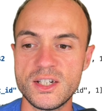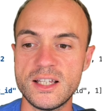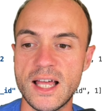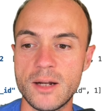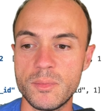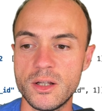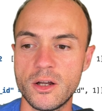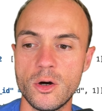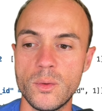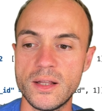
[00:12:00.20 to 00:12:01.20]
that and be like,
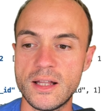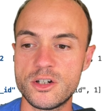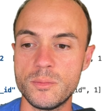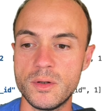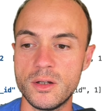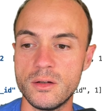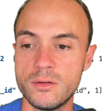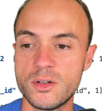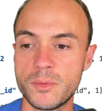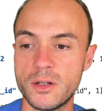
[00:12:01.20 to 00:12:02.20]
oh wait, that should be
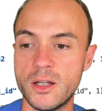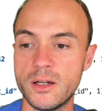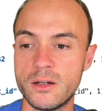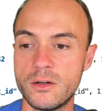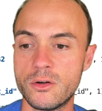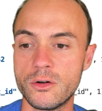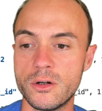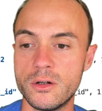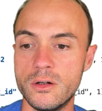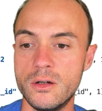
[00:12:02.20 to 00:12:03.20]
something like
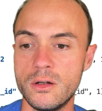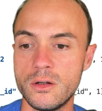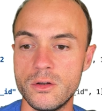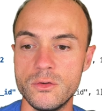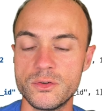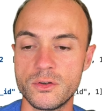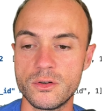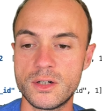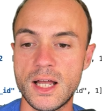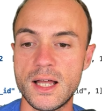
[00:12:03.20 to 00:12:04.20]
current
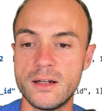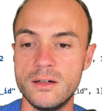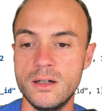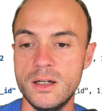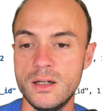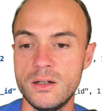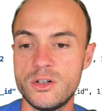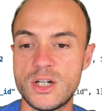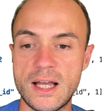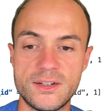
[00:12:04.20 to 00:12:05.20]

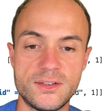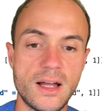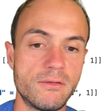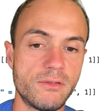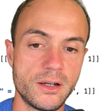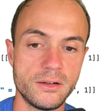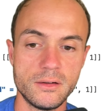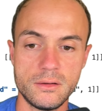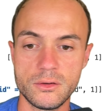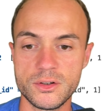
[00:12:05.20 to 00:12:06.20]
user.chats.find
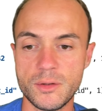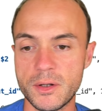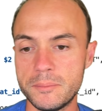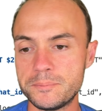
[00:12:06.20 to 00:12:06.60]
or something.